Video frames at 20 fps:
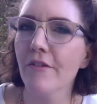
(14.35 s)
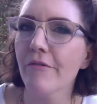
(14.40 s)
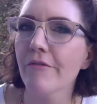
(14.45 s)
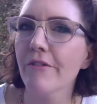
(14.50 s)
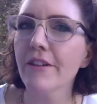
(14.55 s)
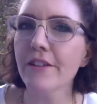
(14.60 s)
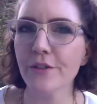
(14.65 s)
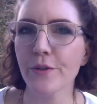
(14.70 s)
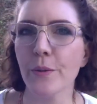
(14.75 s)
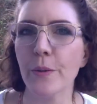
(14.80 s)

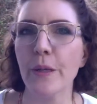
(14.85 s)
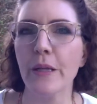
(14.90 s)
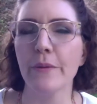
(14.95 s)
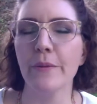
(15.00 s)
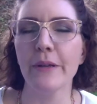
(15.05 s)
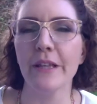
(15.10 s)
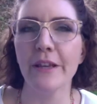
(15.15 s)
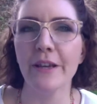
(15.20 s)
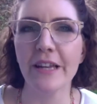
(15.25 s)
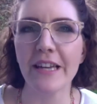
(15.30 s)
ritual
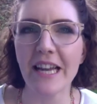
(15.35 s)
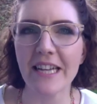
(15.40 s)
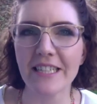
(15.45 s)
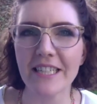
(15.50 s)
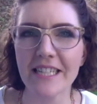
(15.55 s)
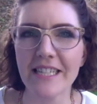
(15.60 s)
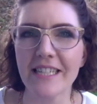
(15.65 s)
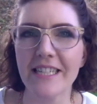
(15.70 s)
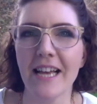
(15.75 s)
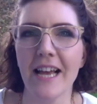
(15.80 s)
where you can
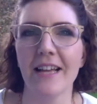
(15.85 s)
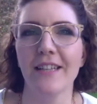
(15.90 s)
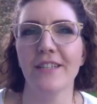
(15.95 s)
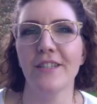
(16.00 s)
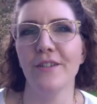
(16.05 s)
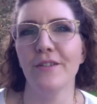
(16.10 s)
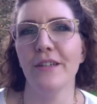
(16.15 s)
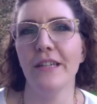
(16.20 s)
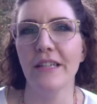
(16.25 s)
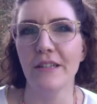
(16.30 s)
actually start
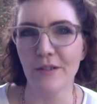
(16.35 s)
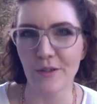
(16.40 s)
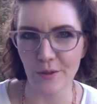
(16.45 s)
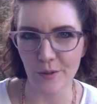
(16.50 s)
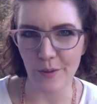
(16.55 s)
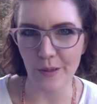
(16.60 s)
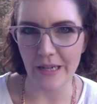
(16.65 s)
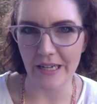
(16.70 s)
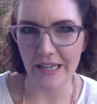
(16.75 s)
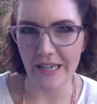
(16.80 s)
to
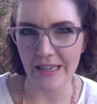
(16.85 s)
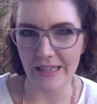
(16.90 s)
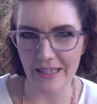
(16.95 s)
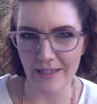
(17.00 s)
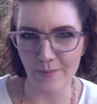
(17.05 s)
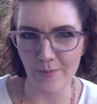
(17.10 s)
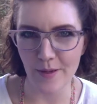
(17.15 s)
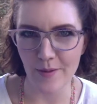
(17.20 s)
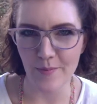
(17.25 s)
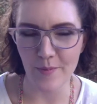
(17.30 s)
enjoy it a
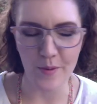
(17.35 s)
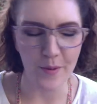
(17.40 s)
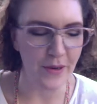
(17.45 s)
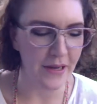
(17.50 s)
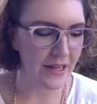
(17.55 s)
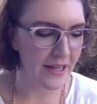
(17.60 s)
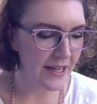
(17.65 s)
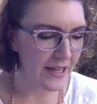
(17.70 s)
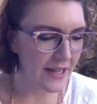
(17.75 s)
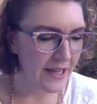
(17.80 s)
little bit more.